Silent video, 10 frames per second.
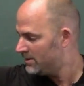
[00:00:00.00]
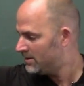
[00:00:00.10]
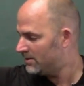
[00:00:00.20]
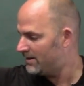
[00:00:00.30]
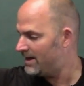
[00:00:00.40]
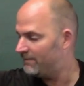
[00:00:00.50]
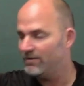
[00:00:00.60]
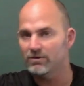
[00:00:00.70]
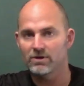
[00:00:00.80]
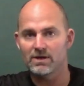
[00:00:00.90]
All right, I feel
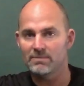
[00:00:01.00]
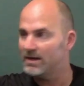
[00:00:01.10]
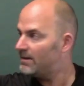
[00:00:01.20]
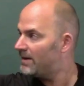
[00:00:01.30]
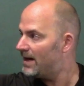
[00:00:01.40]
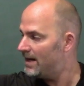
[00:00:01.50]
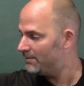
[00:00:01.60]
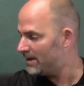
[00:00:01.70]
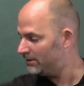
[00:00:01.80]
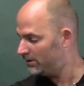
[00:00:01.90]
good. I'm not up high, I'm
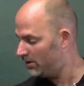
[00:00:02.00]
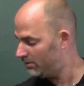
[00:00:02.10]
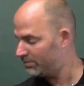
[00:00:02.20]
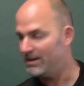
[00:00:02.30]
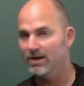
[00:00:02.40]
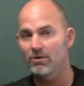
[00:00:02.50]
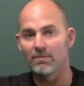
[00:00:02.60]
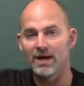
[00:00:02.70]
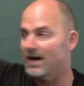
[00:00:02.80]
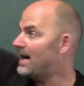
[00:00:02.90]
not low with my elbow, I'm
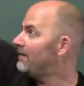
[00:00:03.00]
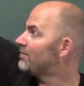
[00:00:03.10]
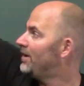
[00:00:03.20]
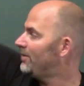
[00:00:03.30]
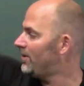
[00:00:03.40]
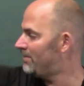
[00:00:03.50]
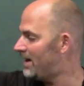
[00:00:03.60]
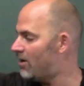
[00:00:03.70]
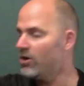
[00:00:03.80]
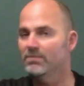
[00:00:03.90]
not high with my elbow, I'm at
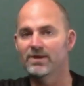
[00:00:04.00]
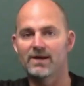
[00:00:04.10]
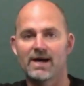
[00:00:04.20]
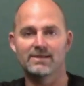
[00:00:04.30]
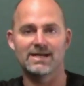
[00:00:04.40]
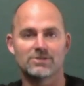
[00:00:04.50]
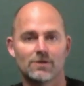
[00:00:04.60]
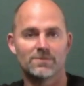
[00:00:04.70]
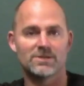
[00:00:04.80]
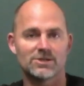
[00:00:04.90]
armpit height in that 2
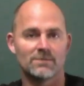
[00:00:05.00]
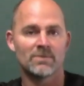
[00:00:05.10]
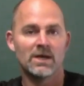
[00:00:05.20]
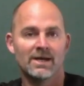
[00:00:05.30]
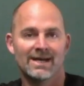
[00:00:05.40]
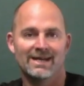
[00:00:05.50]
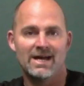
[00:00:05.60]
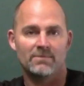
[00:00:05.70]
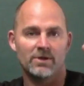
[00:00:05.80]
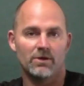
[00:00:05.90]
position. And now
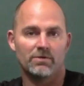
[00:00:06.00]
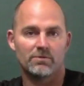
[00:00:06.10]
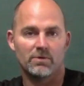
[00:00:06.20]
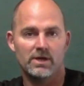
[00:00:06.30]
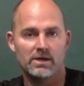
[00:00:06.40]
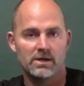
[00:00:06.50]
I'm gonna go 3,